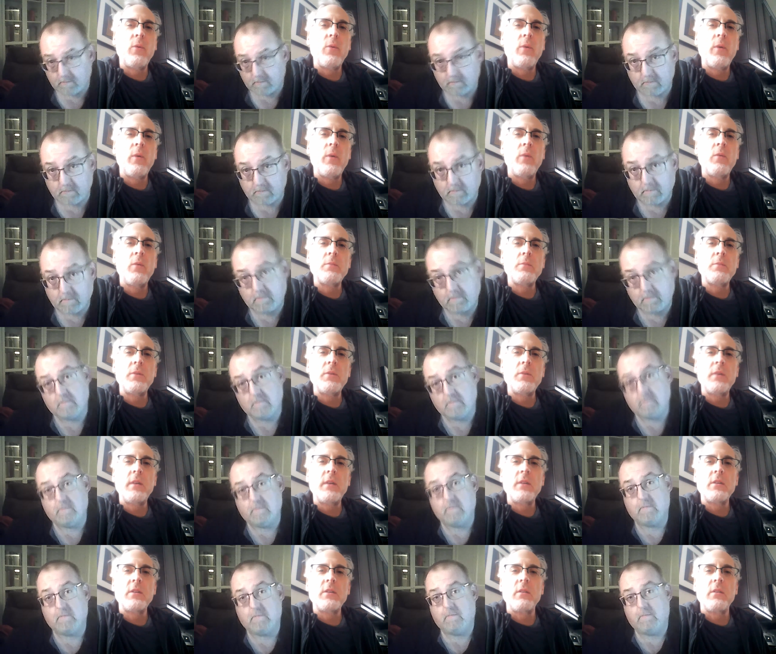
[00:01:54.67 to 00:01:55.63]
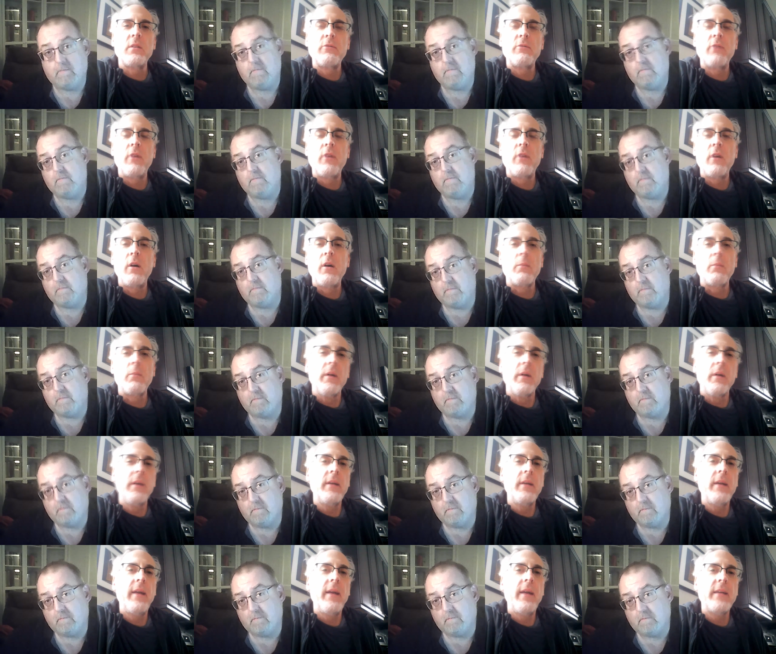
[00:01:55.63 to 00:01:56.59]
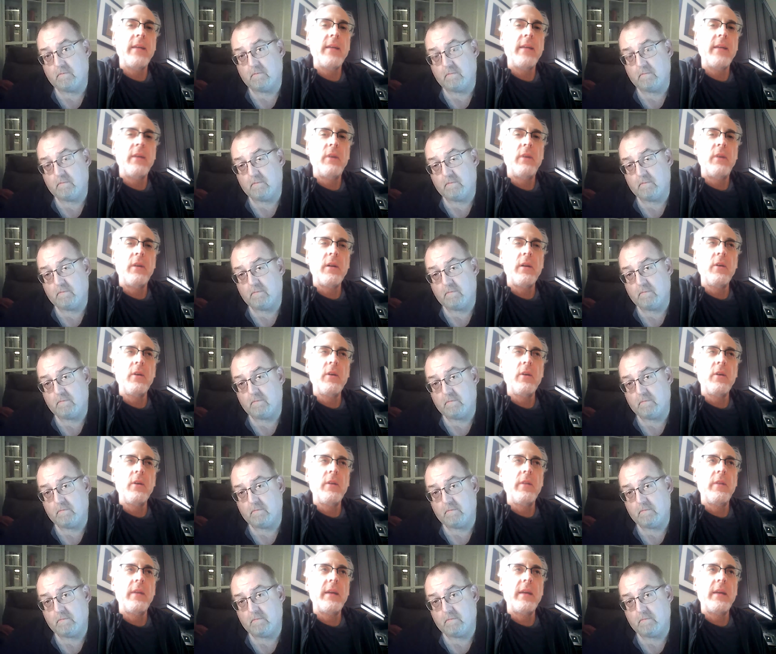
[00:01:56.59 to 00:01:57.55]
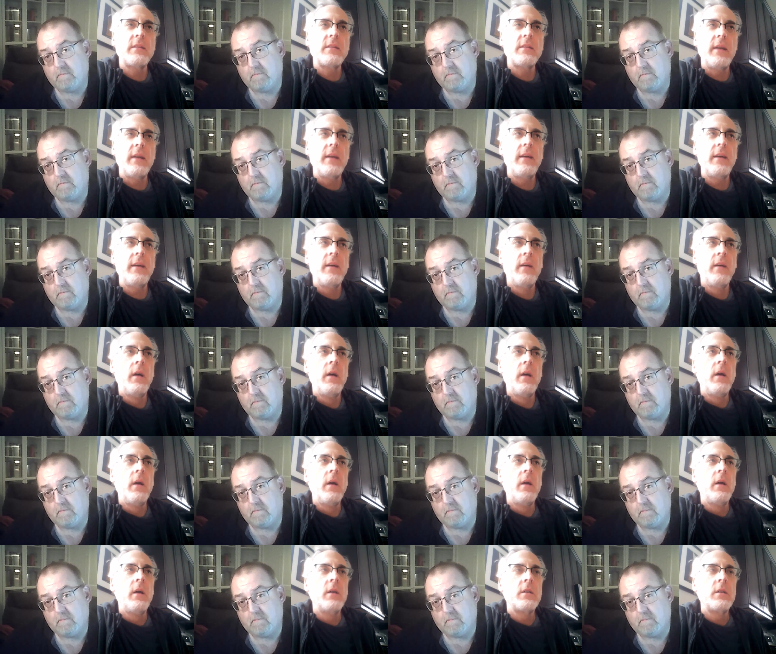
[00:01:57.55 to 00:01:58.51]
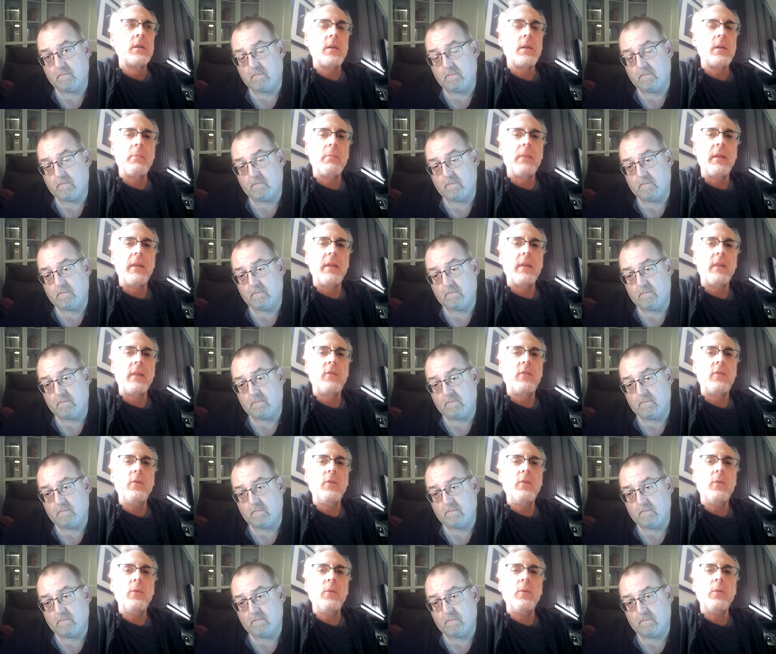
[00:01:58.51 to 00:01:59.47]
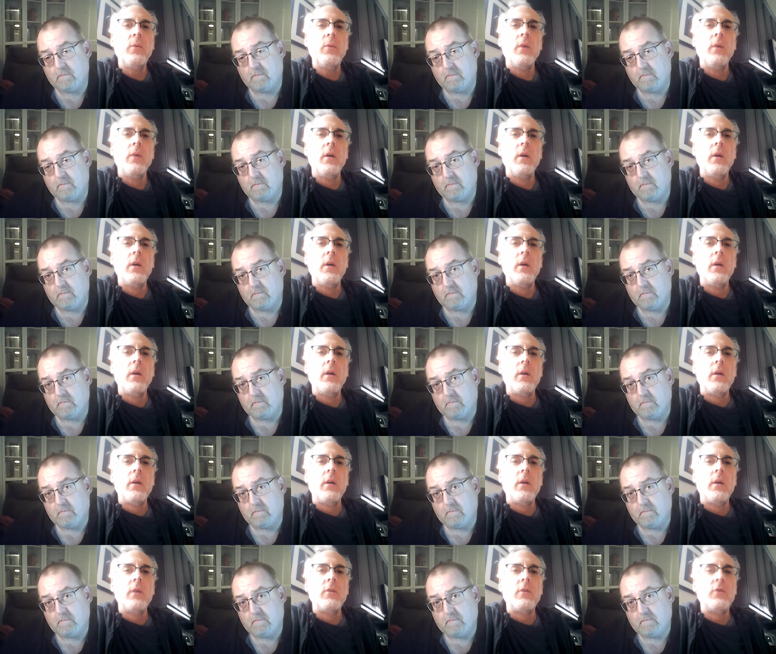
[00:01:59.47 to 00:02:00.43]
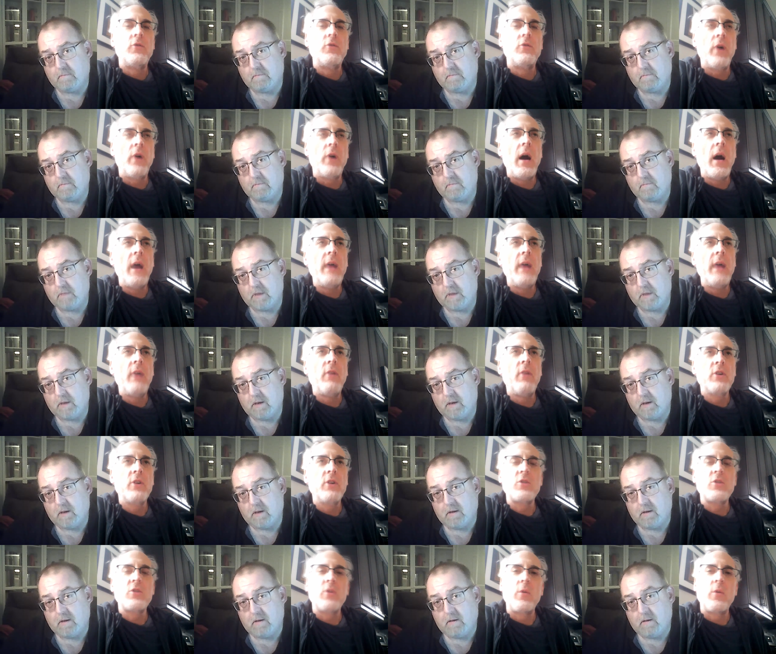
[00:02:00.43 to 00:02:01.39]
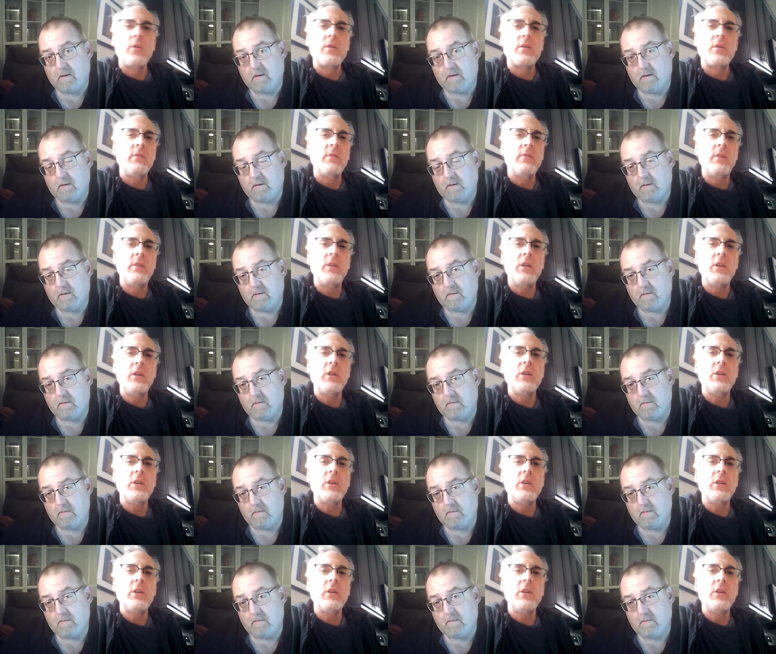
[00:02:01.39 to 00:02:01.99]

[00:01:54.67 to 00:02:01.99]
Speaker 1: for what was potential of Frog. But yeah, that's very good. That's a something to drive all sorts of